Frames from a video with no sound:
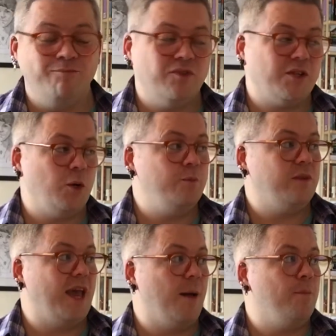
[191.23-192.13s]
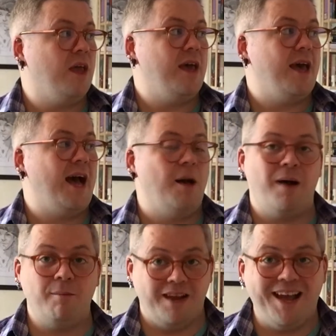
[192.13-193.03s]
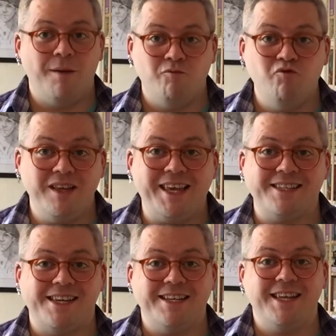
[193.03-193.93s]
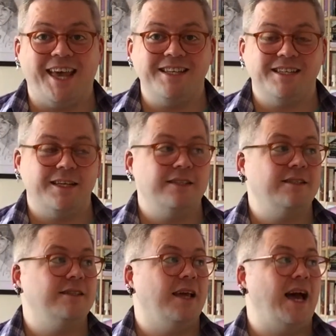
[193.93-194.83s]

So yeah, I'm really excited to get to this